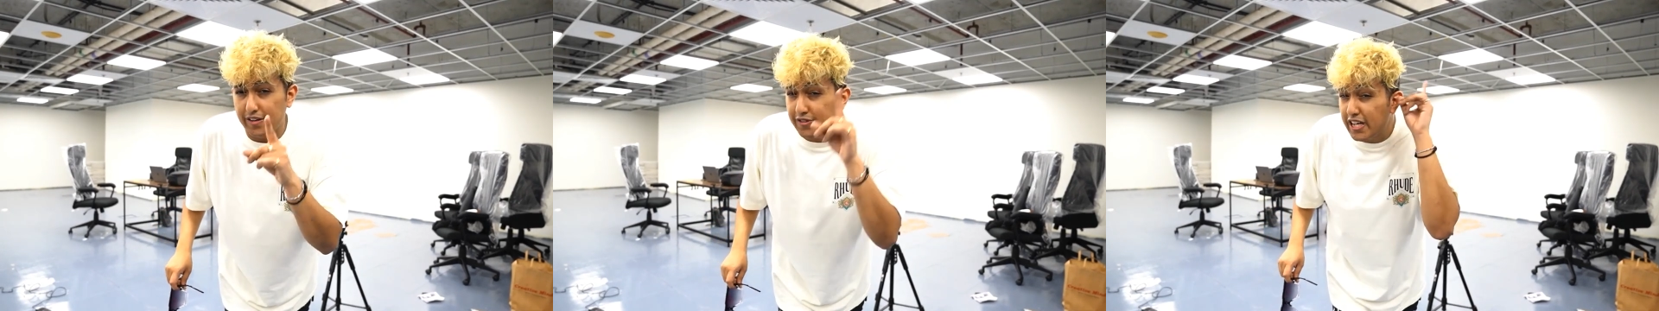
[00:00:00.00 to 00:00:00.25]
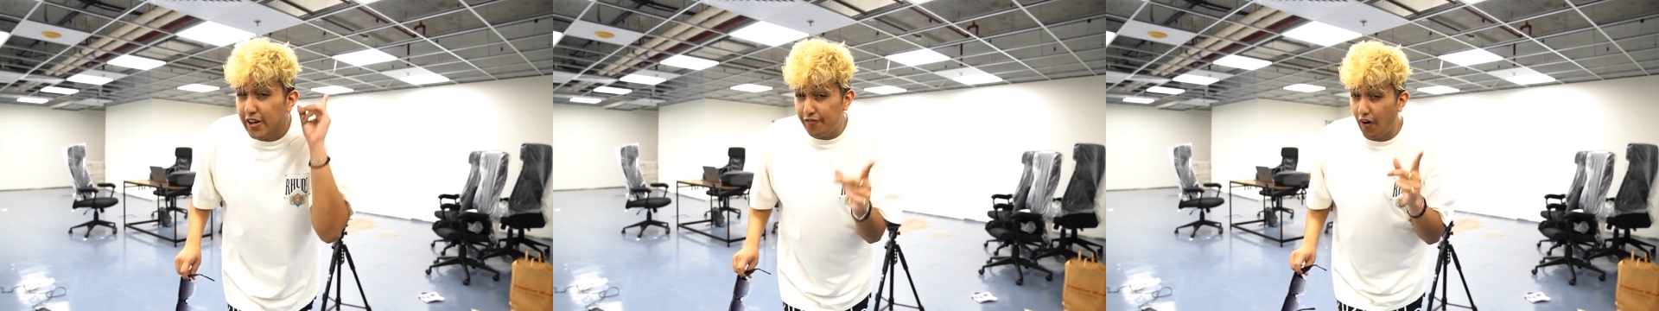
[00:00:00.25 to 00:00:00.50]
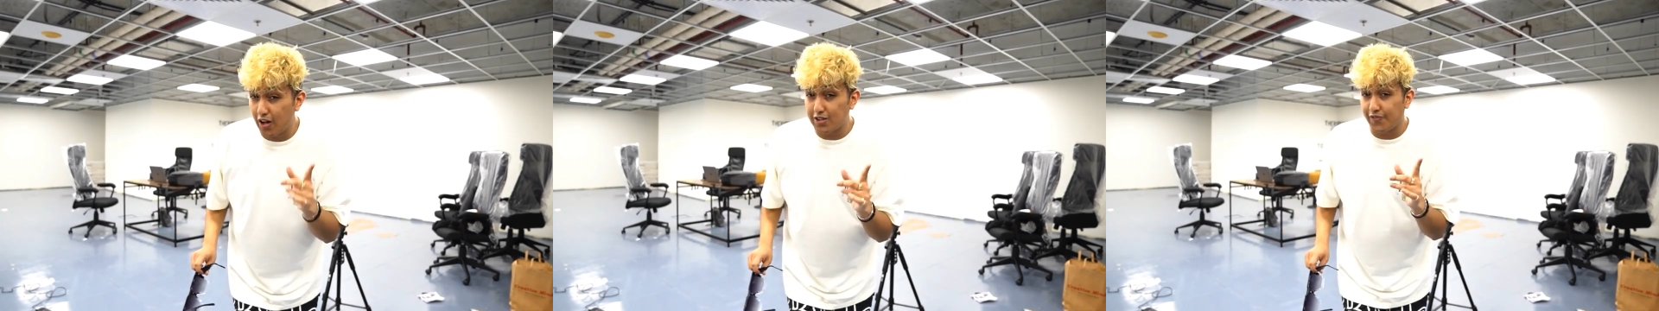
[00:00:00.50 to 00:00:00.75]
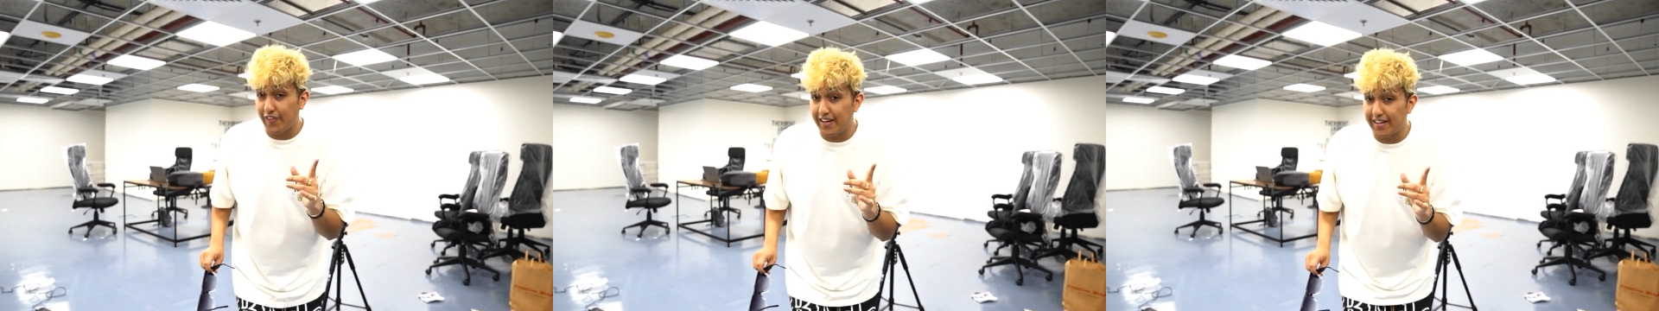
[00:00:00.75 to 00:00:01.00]
If she falls
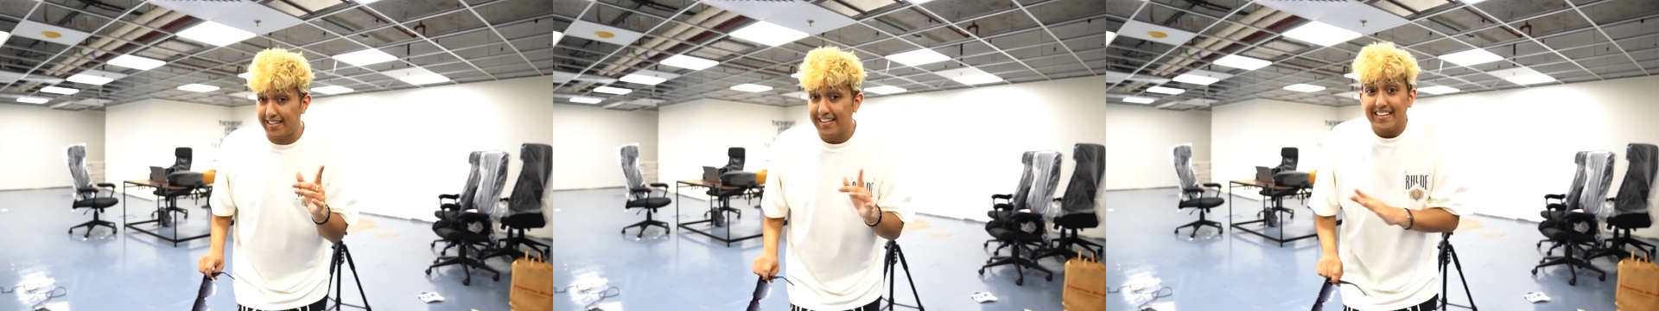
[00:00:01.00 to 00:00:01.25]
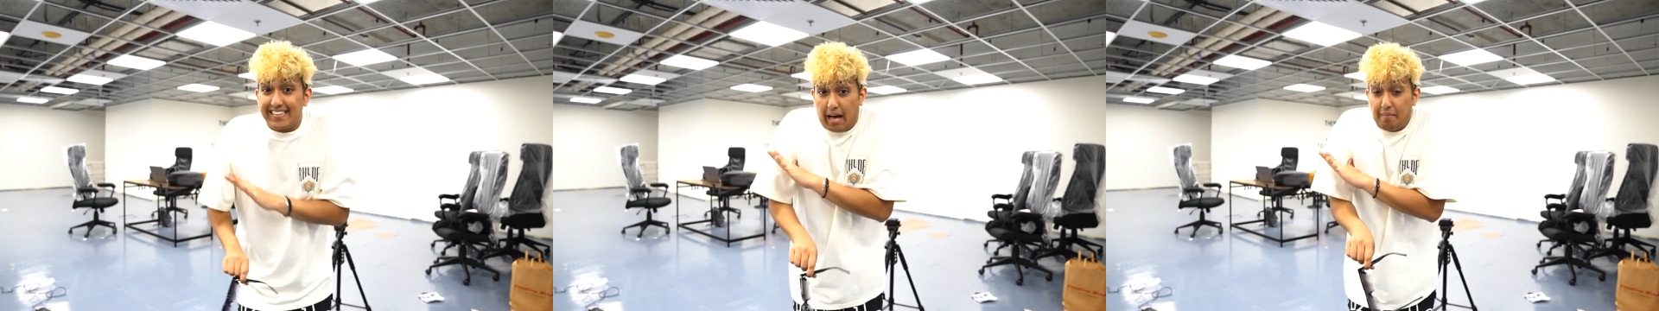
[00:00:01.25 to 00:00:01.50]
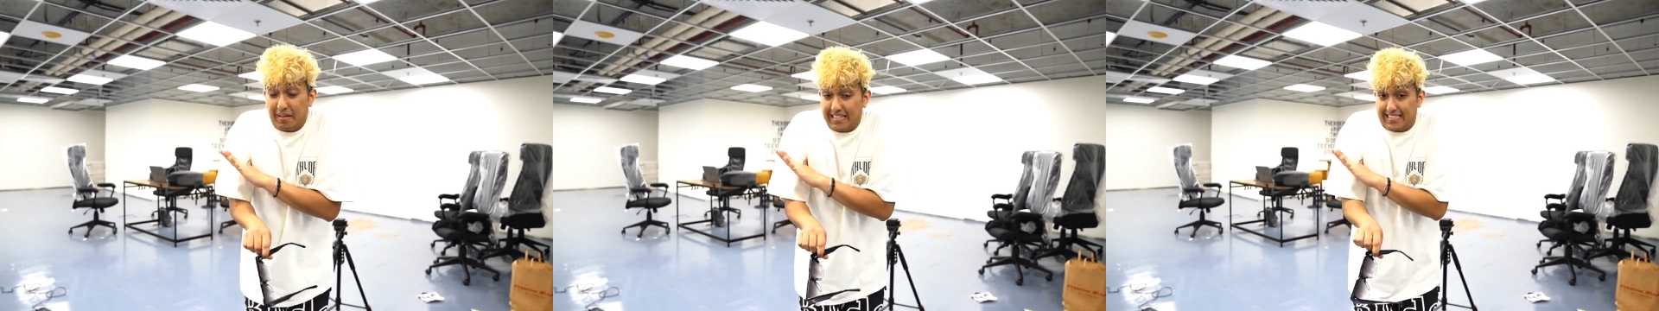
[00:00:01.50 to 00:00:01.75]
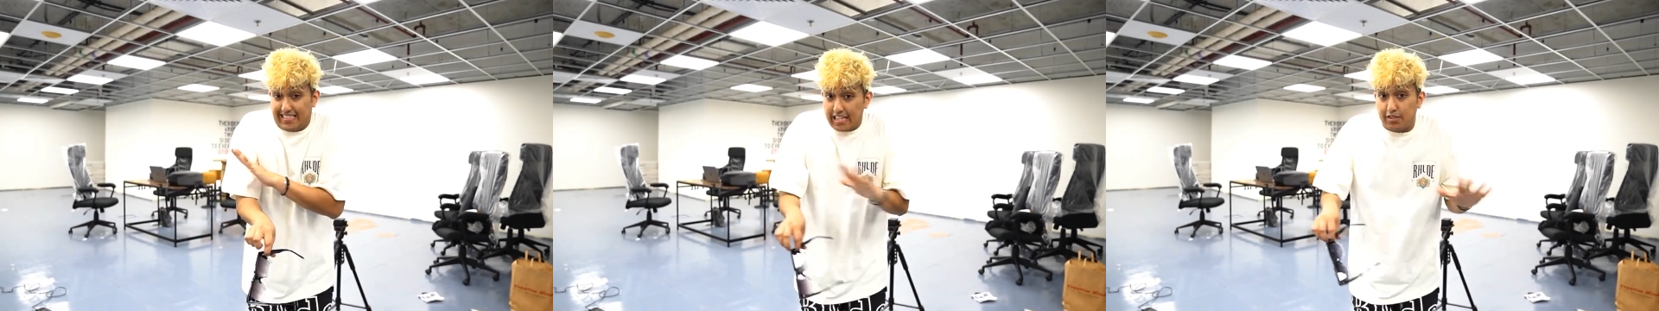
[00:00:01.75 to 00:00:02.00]
for it, that
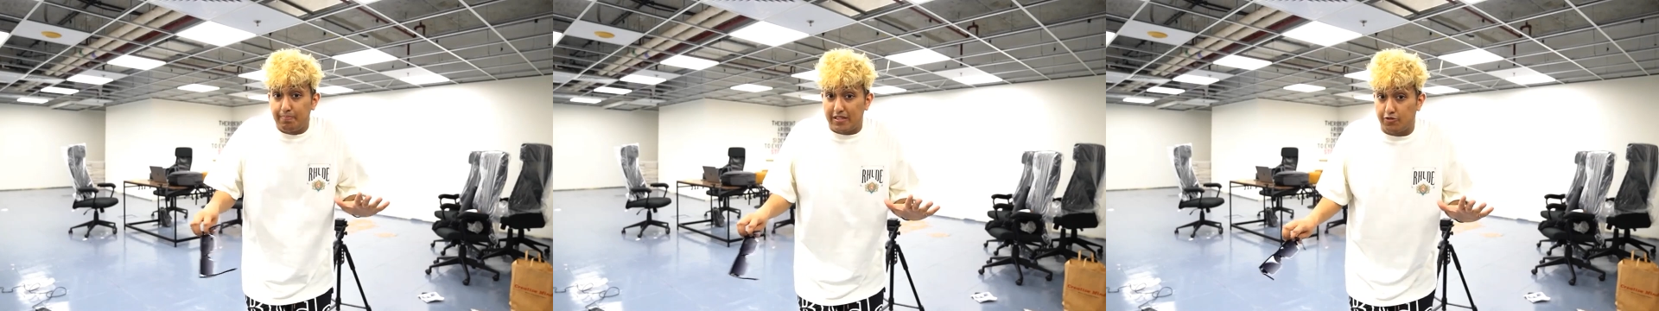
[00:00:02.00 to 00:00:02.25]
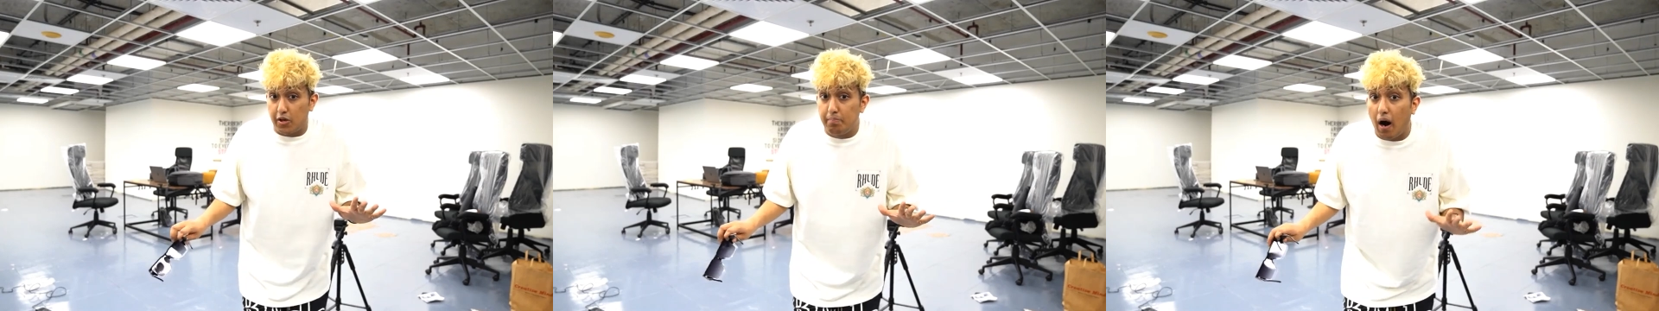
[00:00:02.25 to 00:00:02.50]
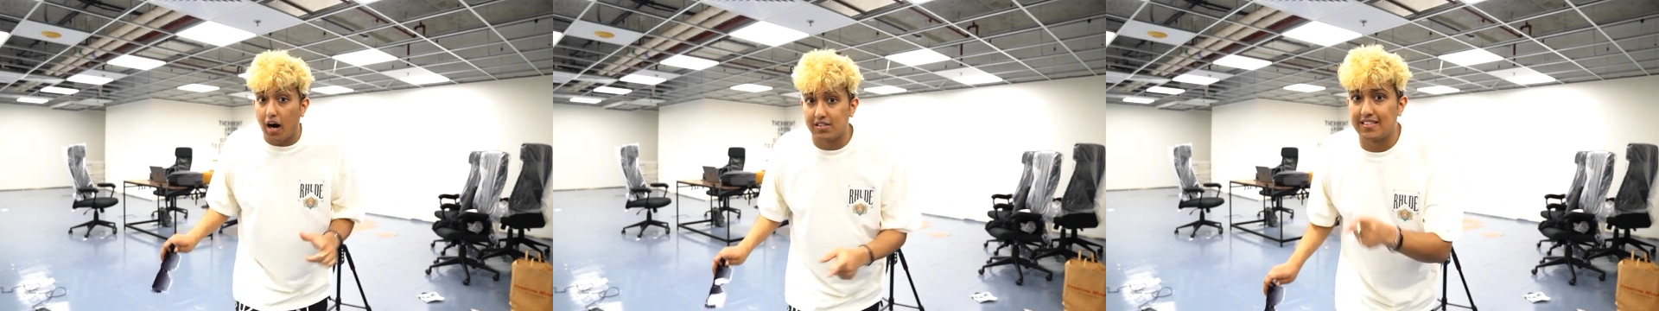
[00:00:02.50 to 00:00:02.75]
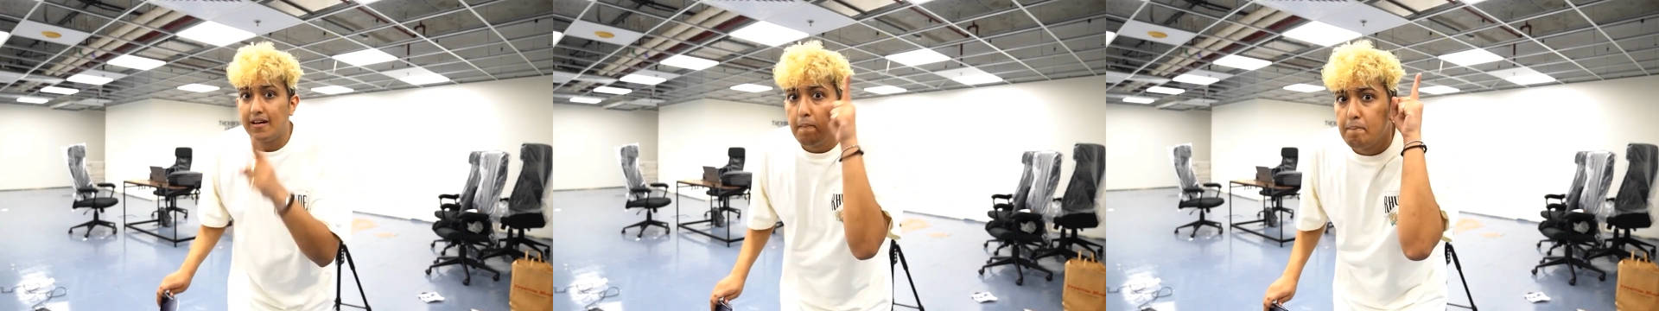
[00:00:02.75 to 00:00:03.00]
means this mystery box
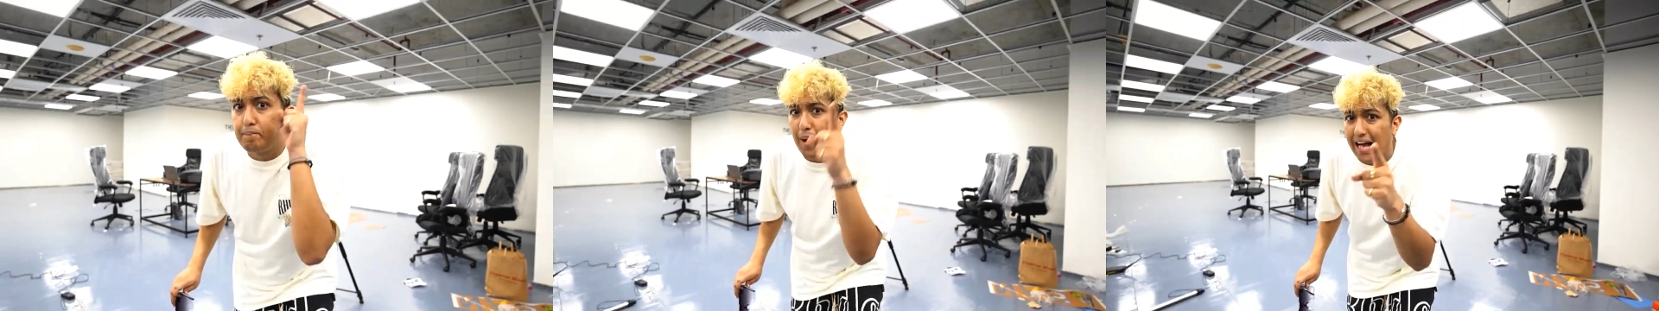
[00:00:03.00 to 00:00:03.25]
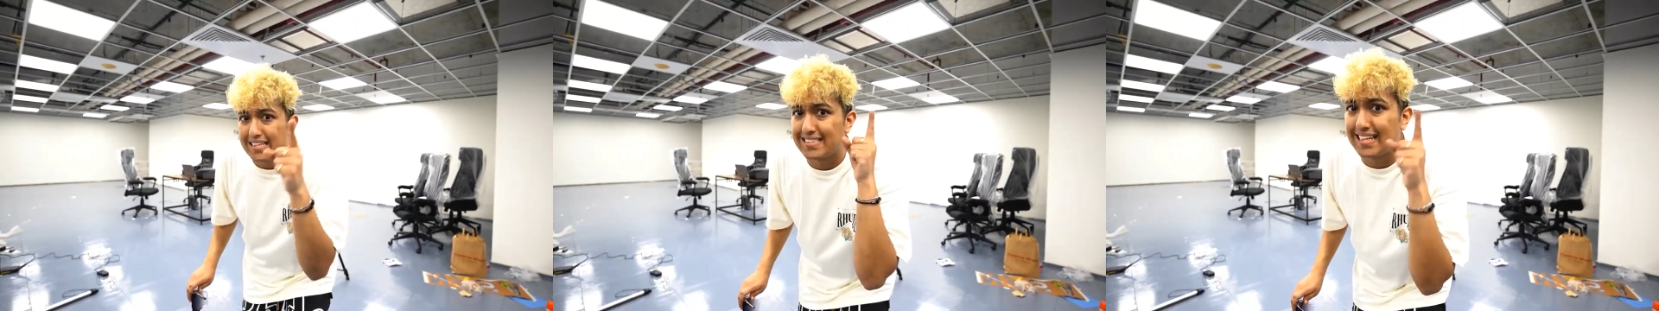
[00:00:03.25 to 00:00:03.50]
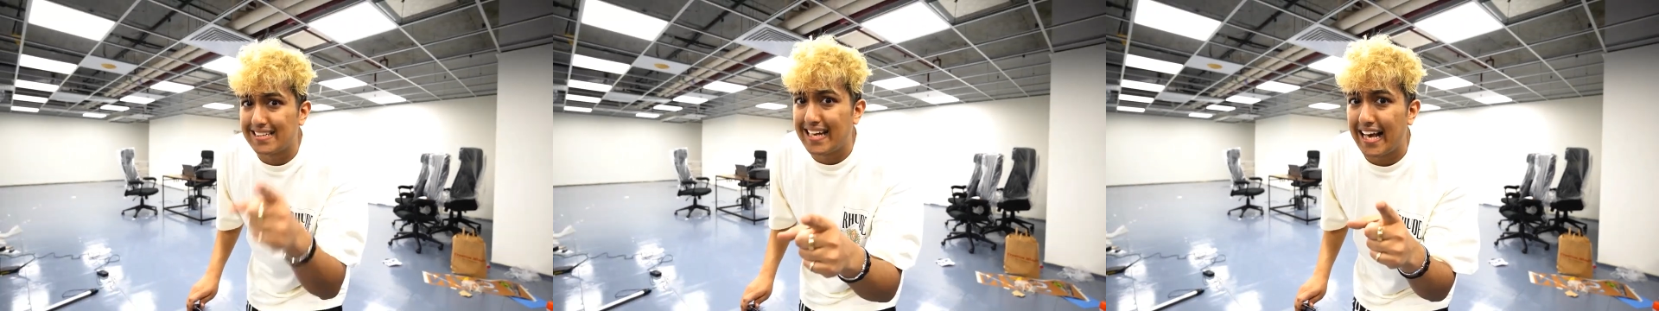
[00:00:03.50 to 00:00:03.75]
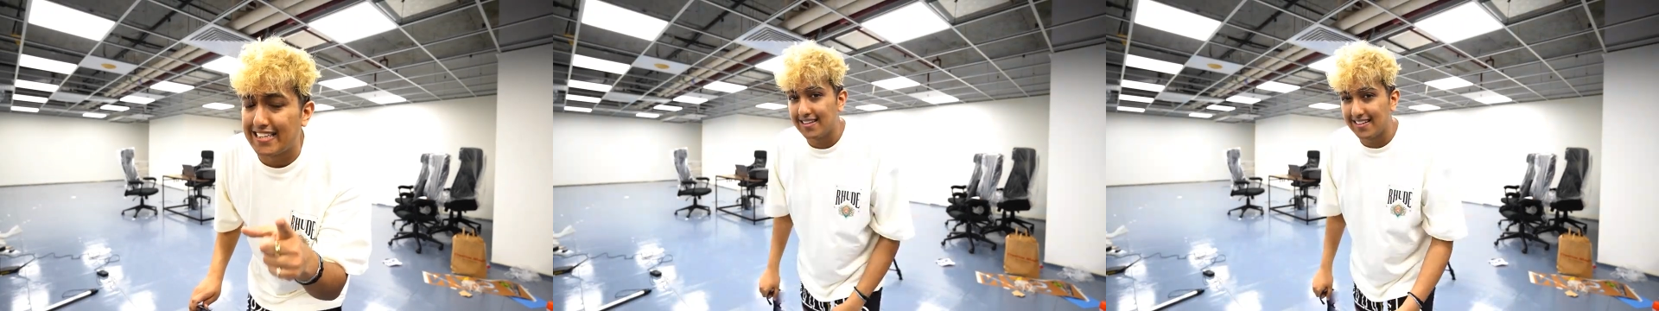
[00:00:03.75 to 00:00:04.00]
passed the
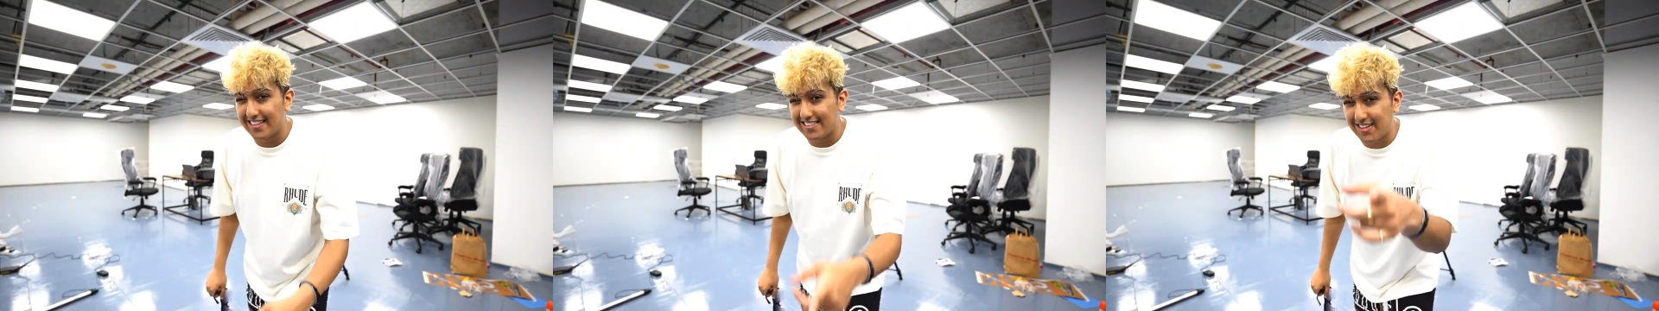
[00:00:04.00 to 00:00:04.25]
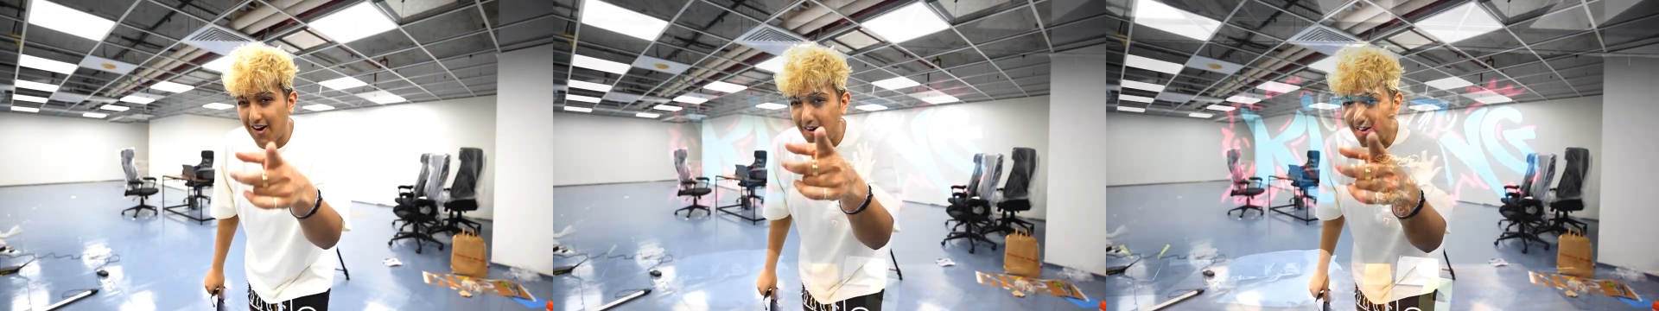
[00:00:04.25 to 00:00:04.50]
test. Let's go.